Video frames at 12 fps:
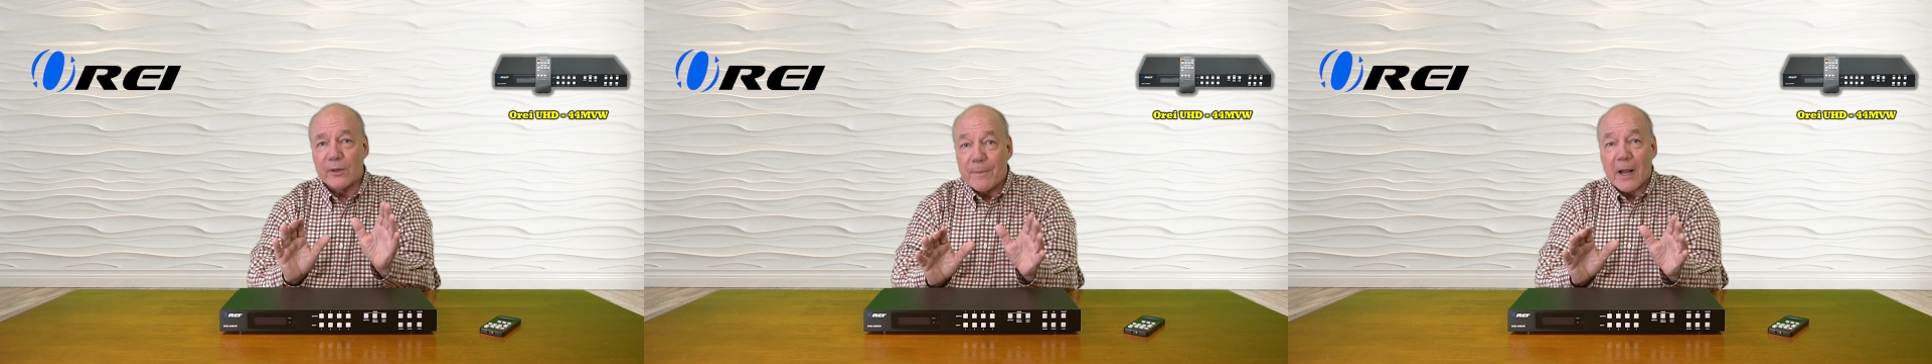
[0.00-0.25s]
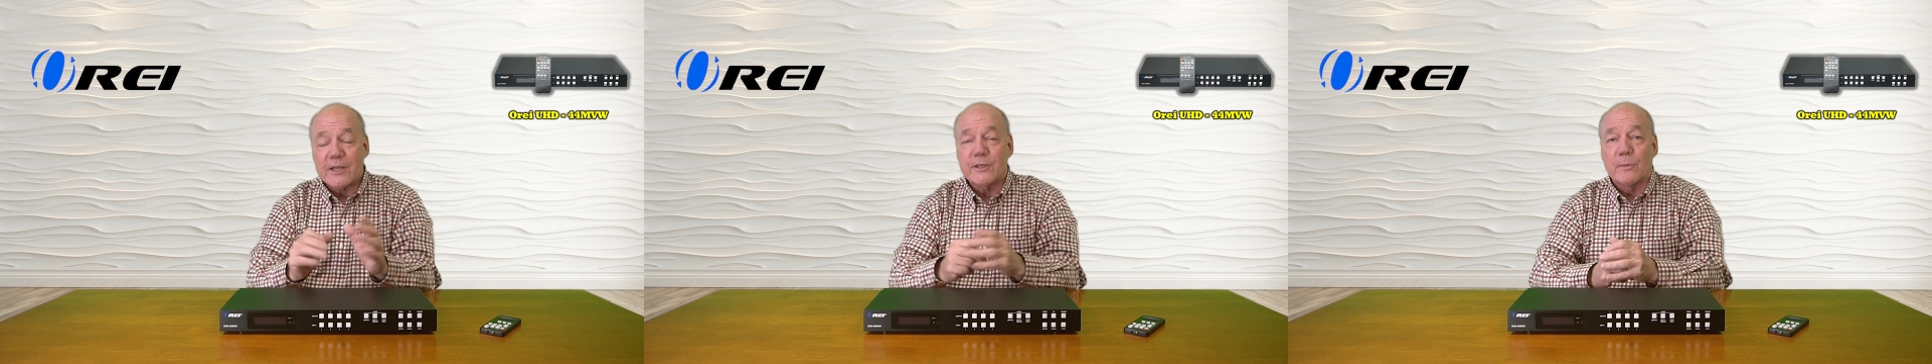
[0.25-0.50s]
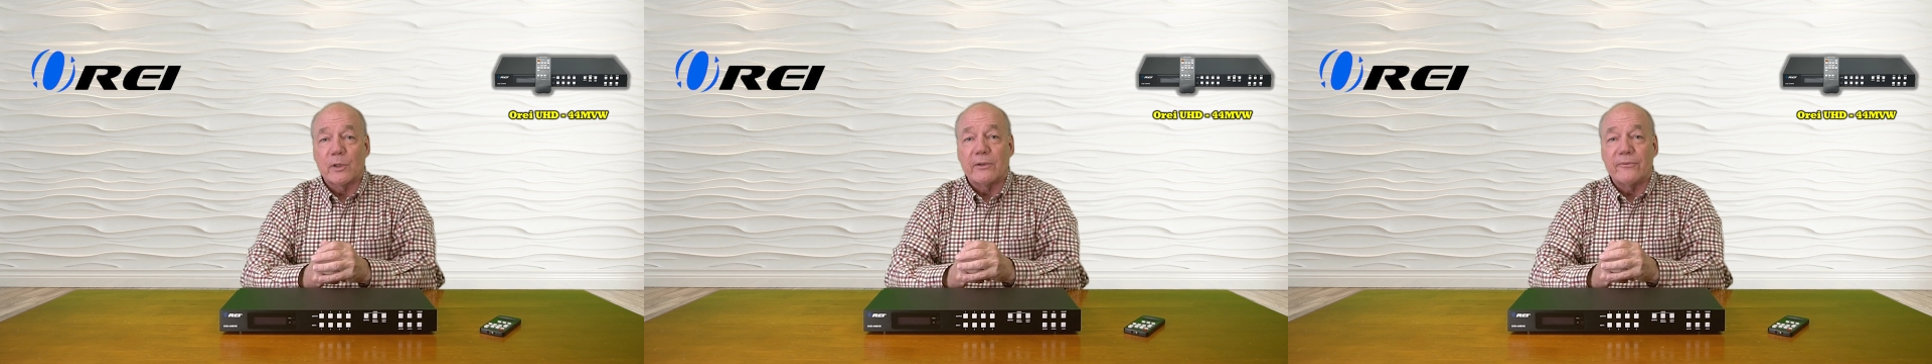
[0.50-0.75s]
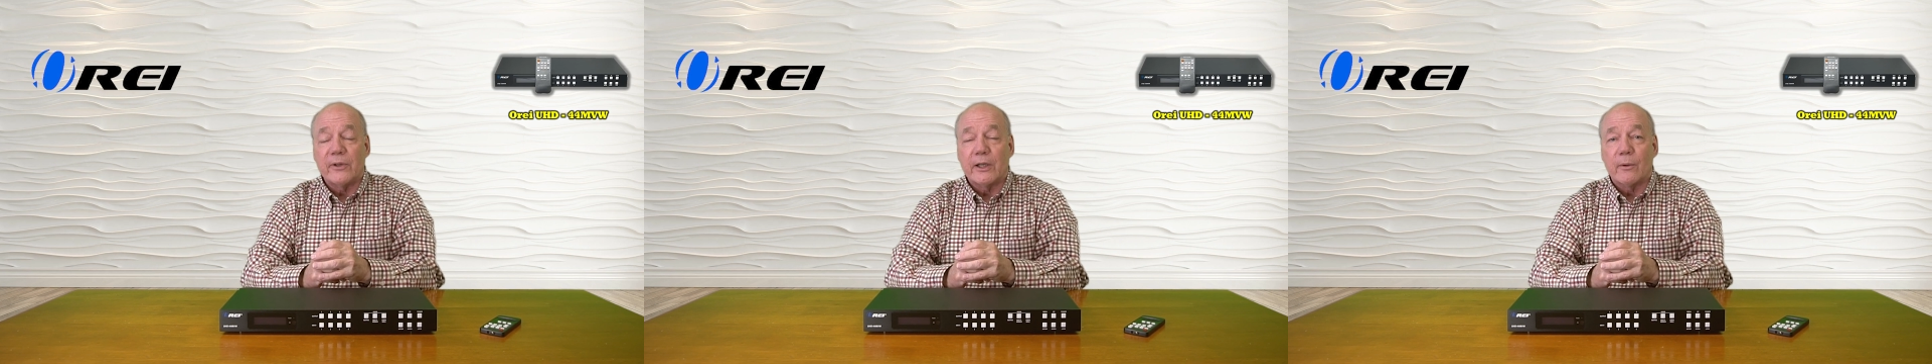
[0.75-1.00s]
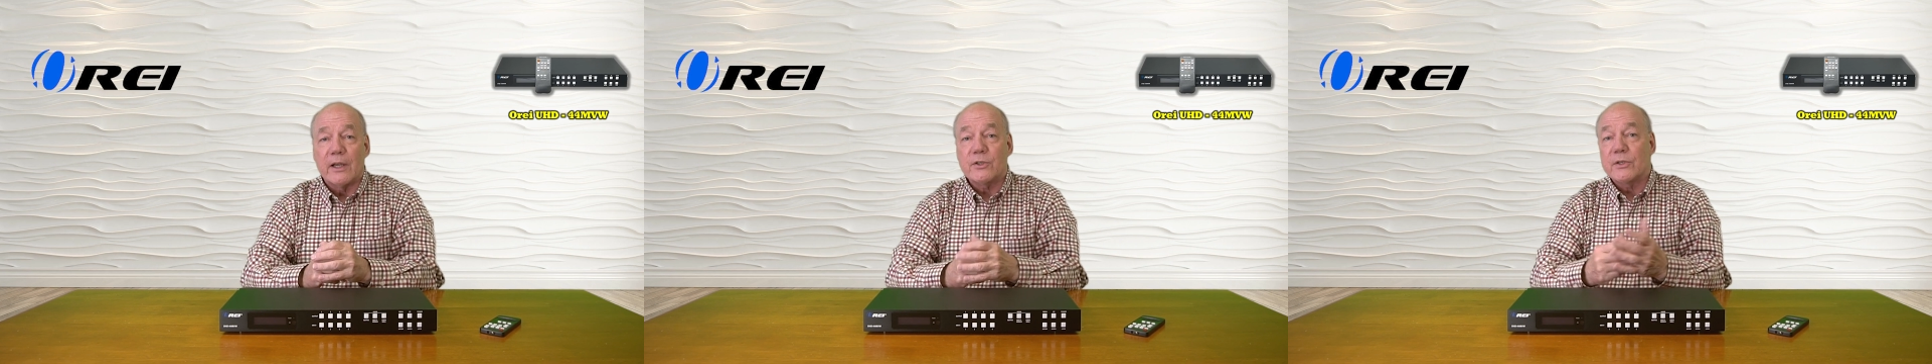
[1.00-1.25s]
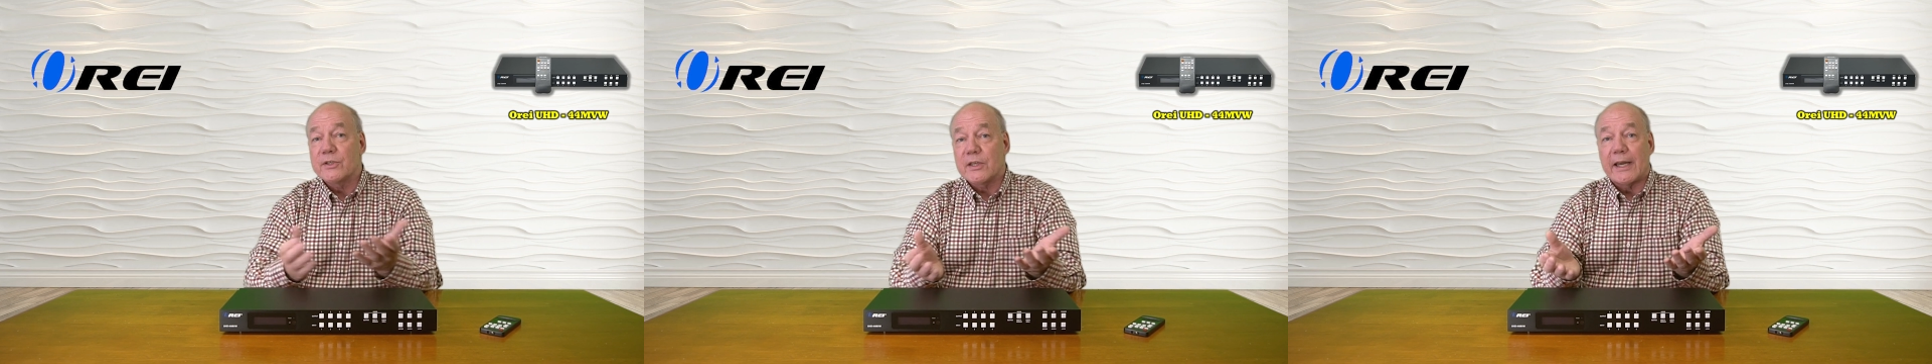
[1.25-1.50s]
possible
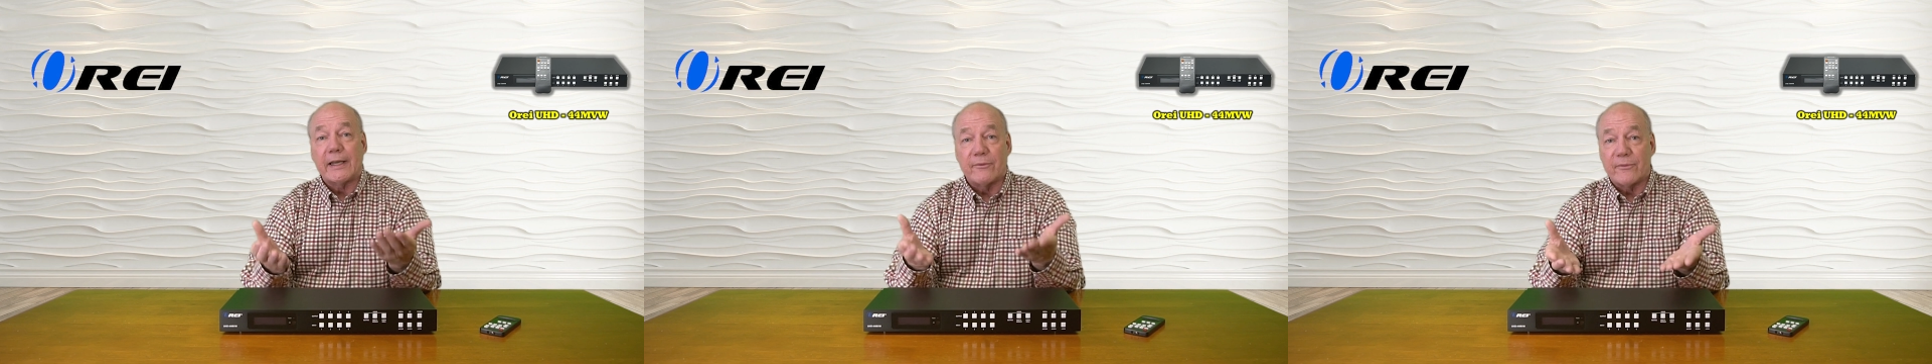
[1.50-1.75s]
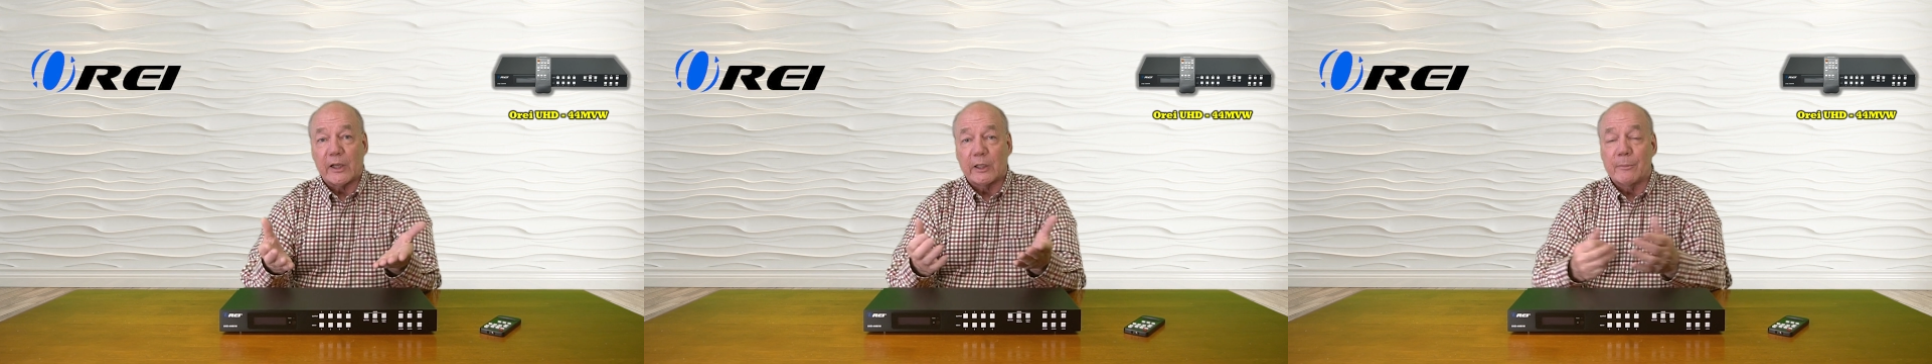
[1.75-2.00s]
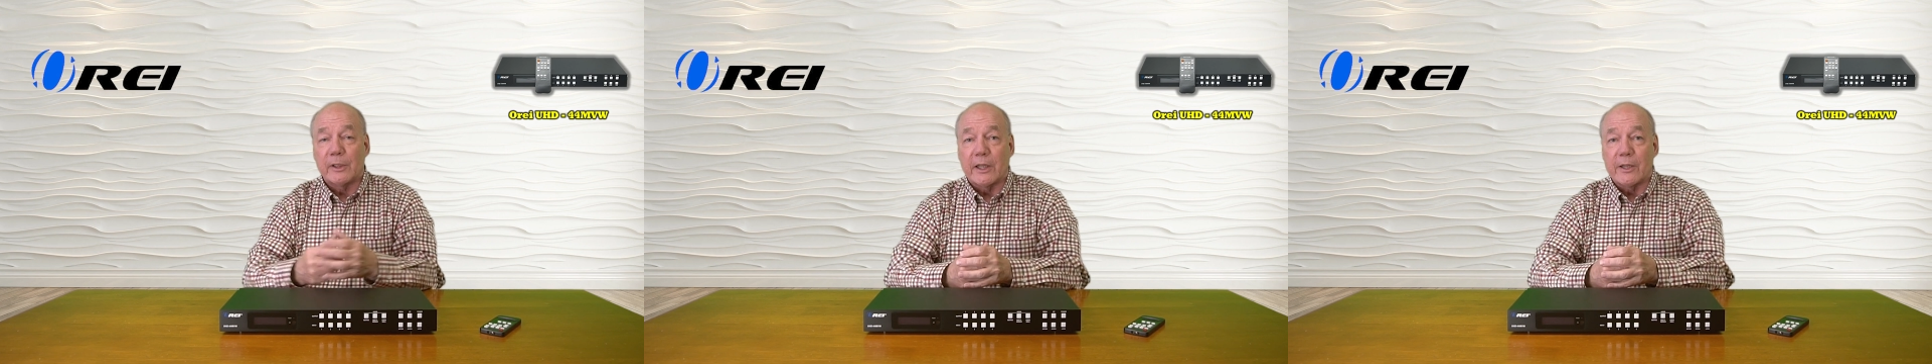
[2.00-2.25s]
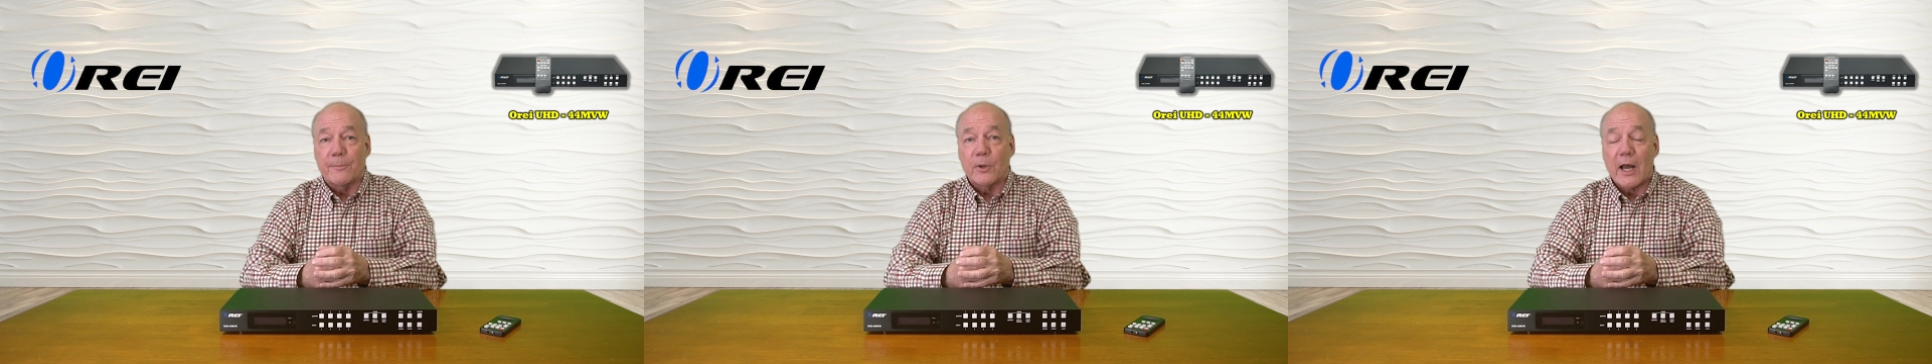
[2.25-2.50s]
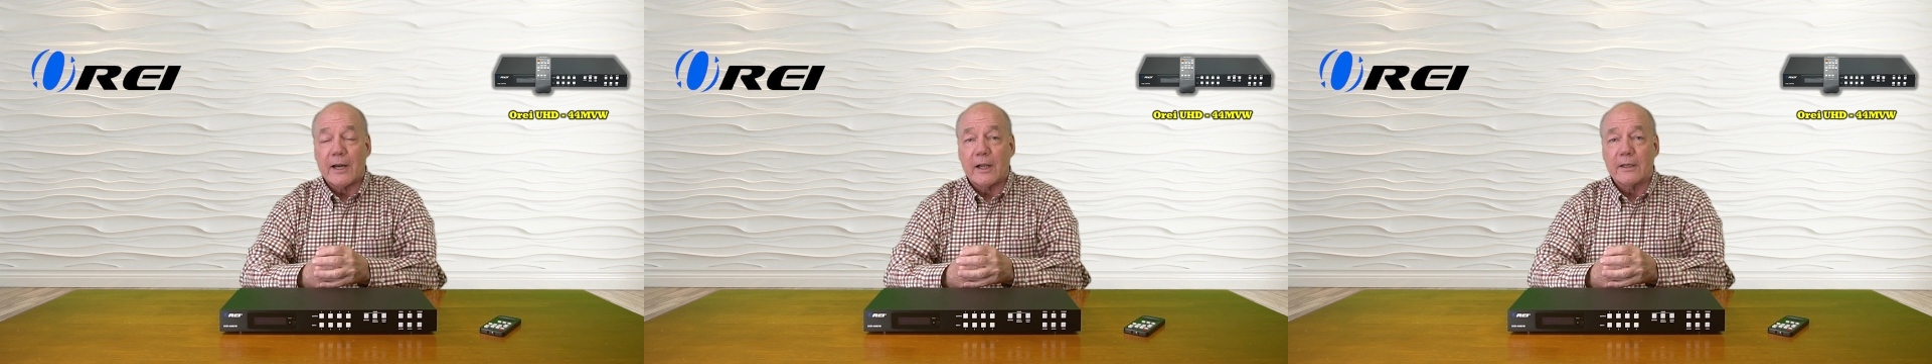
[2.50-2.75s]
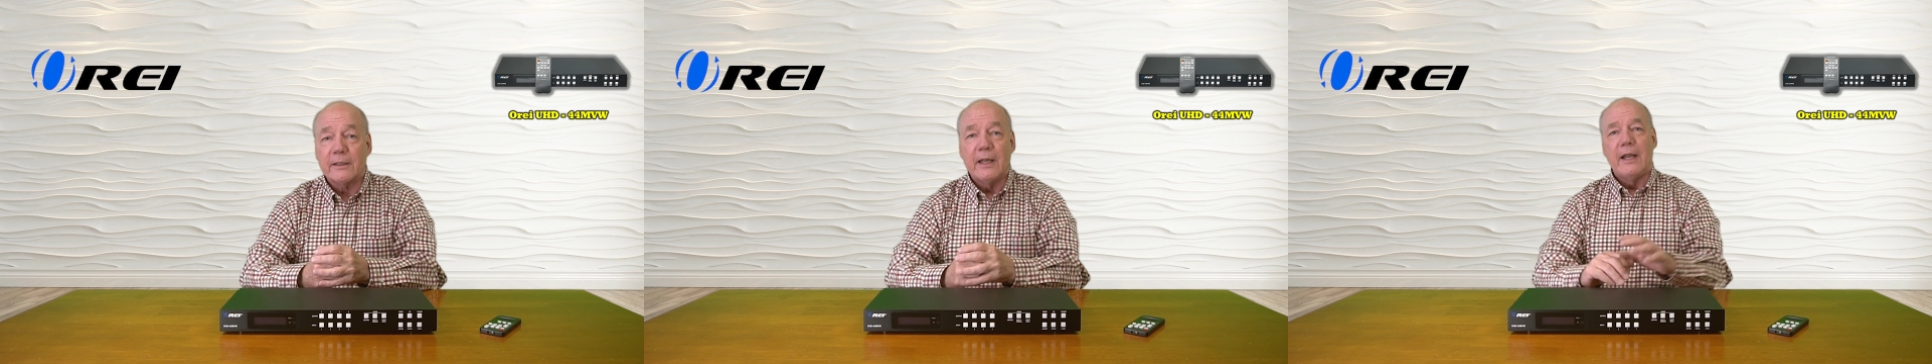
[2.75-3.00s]
configuration setting available on the product,